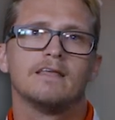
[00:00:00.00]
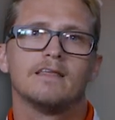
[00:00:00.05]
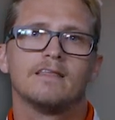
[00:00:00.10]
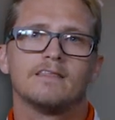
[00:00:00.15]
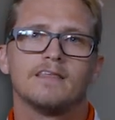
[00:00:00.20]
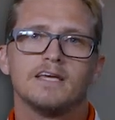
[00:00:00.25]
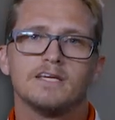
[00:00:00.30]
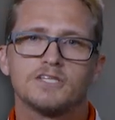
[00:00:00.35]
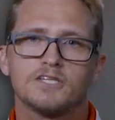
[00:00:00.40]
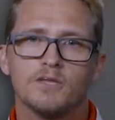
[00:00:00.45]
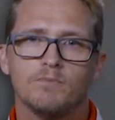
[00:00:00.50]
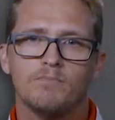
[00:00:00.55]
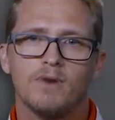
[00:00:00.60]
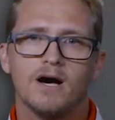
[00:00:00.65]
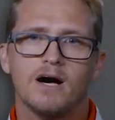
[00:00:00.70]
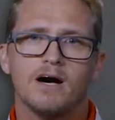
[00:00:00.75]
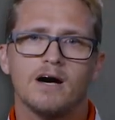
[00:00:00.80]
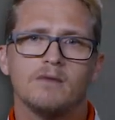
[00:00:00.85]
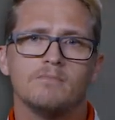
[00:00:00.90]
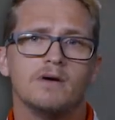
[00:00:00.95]
Thanks to
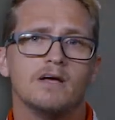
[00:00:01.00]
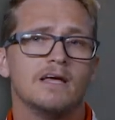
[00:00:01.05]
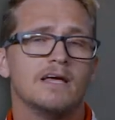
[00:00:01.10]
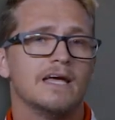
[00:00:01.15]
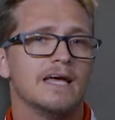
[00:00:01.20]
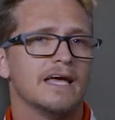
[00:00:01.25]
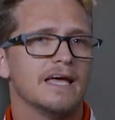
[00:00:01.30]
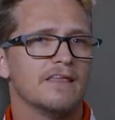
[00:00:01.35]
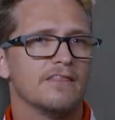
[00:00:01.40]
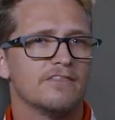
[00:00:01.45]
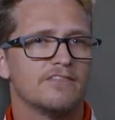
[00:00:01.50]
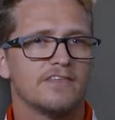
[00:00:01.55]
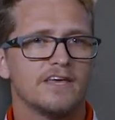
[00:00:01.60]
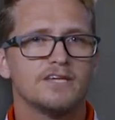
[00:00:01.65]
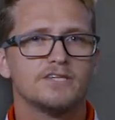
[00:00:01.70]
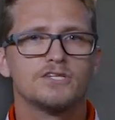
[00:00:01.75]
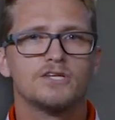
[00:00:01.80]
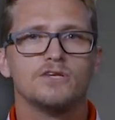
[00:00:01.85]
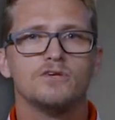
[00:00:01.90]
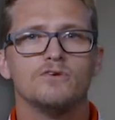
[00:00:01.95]
Bob, and
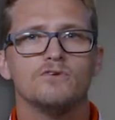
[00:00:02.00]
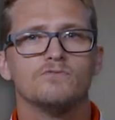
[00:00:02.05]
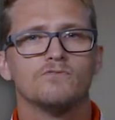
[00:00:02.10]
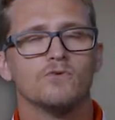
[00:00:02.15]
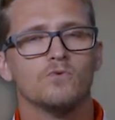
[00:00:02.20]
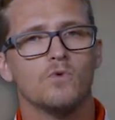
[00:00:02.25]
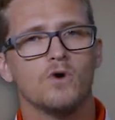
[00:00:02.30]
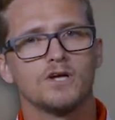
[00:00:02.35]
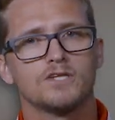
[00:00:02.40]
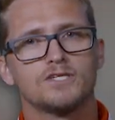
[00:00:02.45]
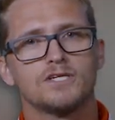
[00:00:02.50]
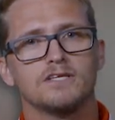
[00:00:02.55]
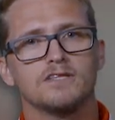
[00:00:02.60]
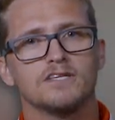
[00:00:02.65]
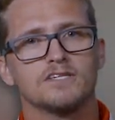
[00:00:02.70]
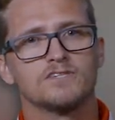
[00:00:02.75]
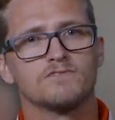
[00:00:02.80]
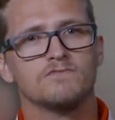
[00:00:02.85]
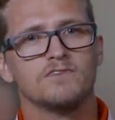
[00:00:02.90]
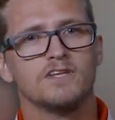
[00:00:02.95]
thanks to you for watching
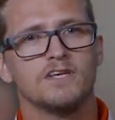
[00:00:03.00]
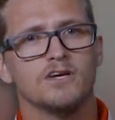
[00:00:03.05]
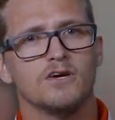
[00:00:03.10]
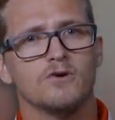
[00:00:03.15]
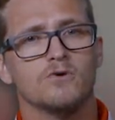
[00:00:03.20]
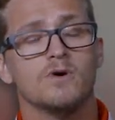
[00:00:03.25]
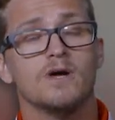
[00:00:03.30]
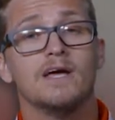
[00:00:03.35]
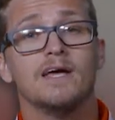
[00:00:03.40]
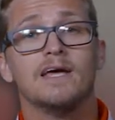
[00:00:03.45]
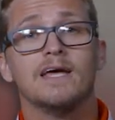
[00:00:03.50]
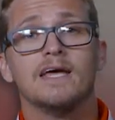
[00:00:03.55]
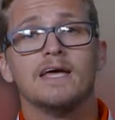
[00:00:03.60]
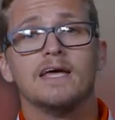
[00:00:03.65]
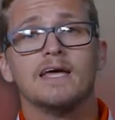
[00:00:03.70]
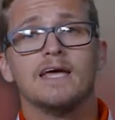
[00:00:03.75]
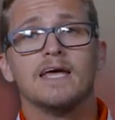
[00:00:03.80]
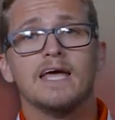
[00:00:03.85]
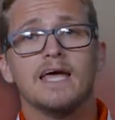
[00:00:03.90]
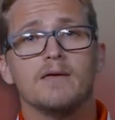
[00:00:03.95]
this video,
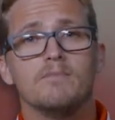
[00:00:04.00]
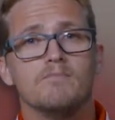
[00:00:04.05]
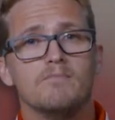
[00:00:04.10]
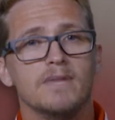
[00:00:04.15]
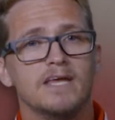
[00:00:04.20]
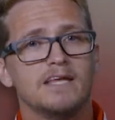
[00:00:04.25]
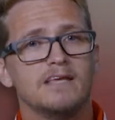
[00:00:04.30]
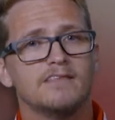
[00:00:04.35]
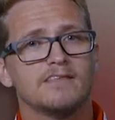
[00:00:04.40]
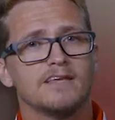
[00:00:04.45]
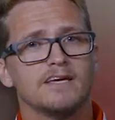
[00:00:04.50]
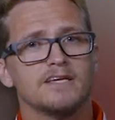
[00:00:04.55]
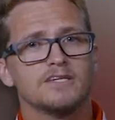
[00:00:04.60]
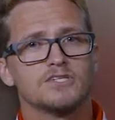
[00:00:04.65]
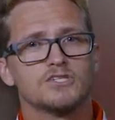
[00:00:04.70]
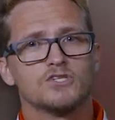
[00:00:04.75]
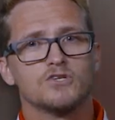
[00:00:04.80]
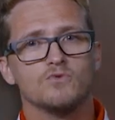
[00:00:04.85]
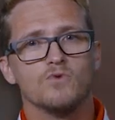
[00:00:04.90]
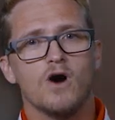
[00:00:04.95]
and many
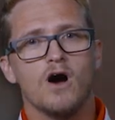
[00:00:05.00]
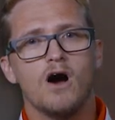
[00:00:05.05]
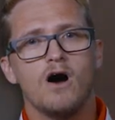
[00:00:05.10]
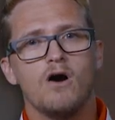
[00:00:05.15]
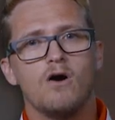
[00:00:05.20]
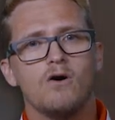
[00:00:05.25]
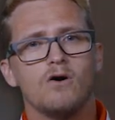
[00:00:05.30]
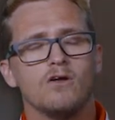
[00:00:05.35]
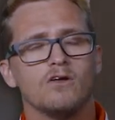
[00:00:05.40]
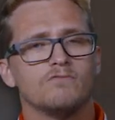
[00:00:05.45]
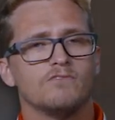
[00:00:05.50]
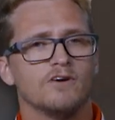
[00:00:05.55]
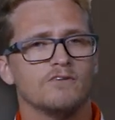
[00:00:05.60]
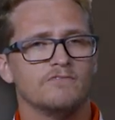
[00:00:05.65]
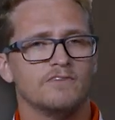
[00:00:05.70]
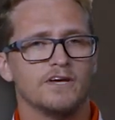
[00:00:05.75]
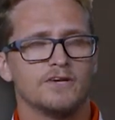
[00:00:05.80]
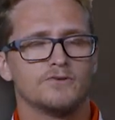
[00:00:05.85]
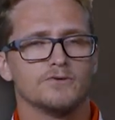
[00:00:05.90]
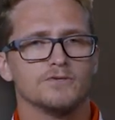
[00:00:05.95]
thanks to all of our
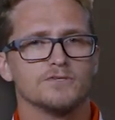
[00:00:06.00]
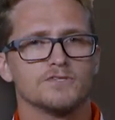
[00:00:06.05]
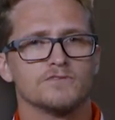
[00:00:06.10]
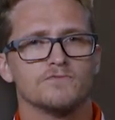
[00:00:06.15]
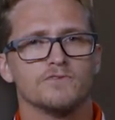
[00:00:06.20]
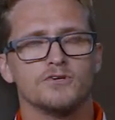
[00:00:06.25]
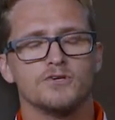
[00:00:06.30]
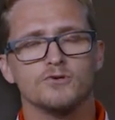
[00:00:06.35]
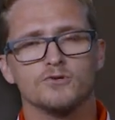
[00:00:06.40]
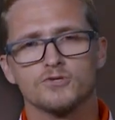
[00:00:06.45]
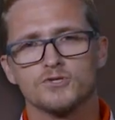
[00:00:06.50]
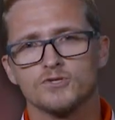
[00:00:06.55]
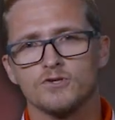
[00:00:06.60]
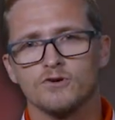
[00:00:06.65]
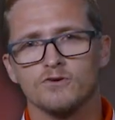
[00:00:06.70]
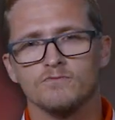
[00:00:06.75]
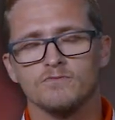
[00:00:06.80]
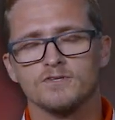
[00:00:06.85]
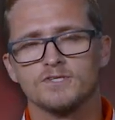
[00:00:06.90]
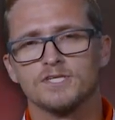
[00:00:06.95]
veterans for your
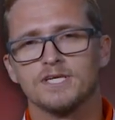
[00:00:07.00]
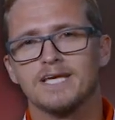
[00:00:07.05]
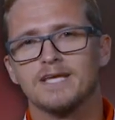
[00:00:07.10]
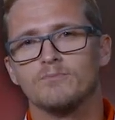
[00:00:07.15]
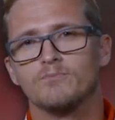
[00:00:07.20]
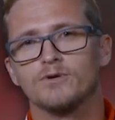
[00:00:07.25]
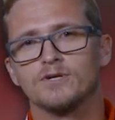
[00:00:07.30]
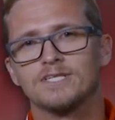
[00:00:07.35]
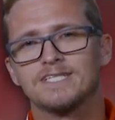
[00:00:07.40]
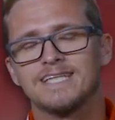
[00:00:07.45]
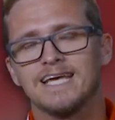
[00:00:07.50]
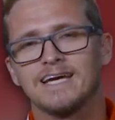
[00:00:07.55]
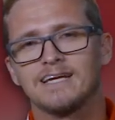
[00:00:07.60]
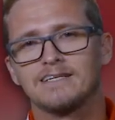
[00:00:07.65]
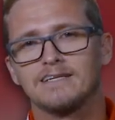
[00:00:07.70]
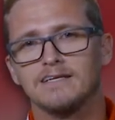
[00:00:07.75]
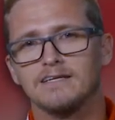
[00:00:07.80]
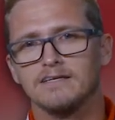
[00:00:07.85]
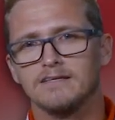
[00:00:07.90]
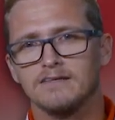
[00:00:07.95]
service in
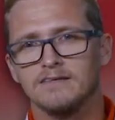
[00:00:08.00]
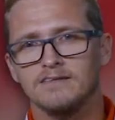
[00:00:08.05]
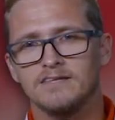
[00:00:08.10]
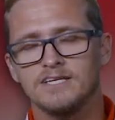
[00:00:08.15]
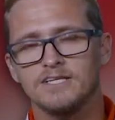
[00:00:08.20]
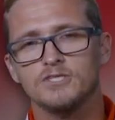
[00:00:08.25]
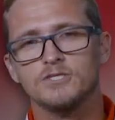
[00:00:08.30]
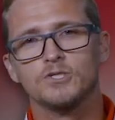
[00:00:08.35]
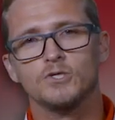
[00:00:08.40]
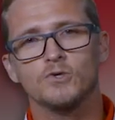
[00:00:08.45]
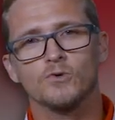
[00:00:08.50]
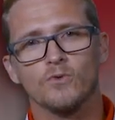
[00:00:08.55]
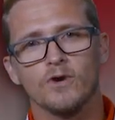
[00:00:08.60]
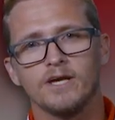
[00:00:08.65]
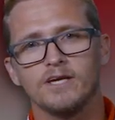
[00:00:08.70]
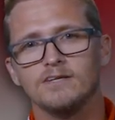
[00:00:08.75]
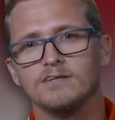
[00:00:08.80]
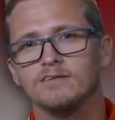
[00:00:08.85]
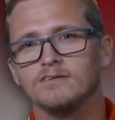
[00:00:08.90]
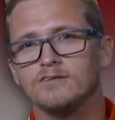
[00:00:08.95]
protecting these
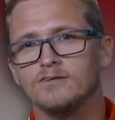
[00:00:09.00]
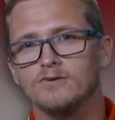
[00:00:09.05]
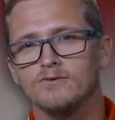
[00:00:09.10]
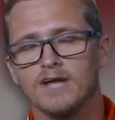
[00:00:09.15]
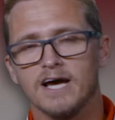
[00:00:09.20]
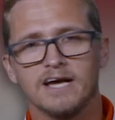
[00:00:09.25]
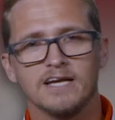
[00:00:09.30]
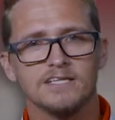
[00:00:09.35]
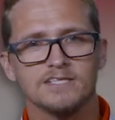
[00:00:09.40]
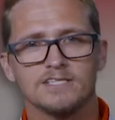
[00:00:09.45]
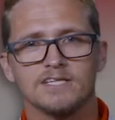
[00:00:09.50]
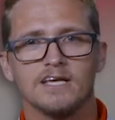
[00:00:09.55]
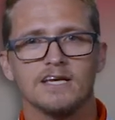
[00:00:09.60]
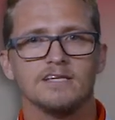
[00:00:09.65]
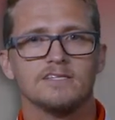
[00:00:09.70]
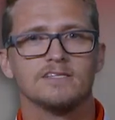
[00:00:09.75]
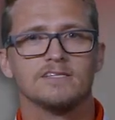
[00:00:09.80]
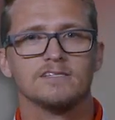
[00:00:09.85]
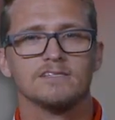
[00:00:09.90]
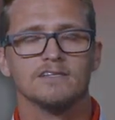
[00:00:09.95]
great United
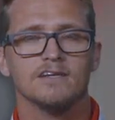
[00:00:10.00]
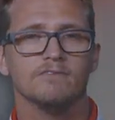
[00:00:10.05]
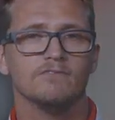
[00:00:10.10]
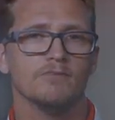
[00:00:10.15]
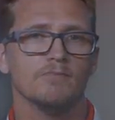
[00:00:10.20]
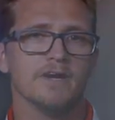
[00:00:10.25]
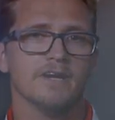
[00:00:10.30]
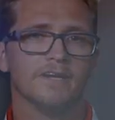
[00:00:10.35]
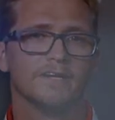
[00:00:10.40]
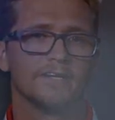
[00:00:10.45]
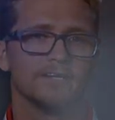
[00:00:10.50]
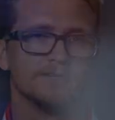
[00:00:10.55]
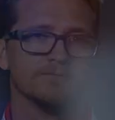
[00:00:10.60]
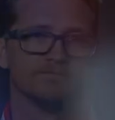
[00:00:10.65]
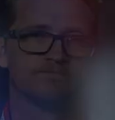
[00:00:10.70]
States of America.